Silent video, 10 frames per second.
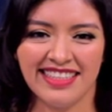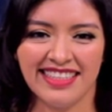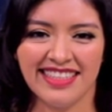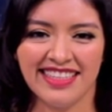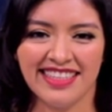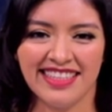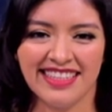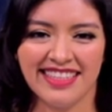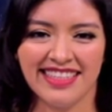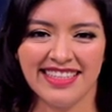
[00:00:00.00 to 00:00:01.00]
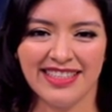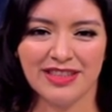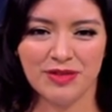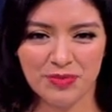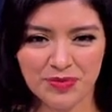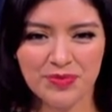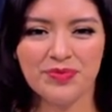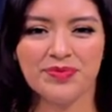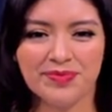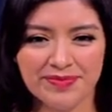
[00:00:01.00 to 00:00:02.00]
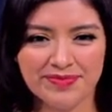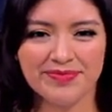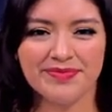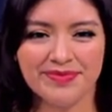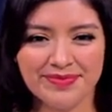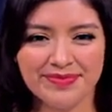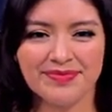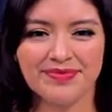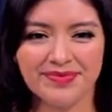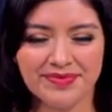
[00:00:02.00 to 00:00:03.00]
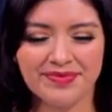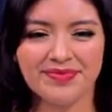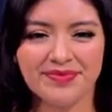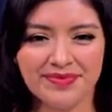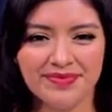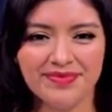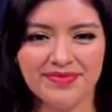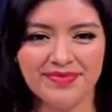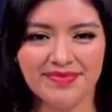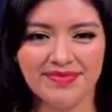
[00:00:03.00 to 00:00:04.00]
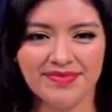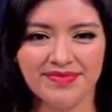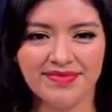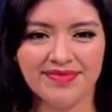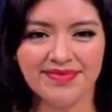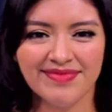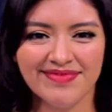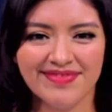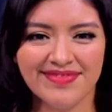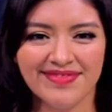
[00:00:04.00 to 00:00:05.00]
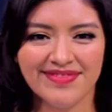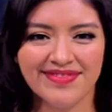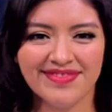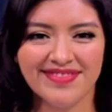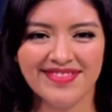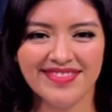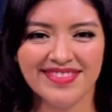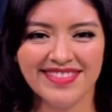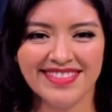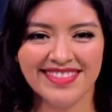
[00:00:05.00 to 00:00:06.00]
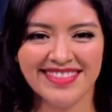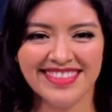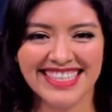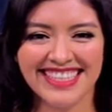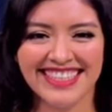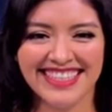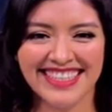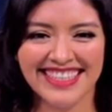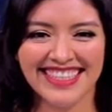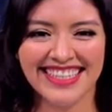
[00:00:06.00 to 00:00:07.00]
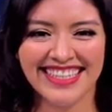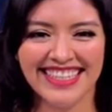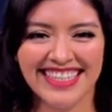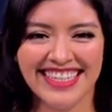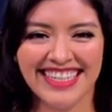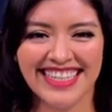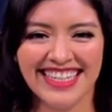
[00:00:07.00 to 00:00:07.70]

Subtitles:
(not speaking)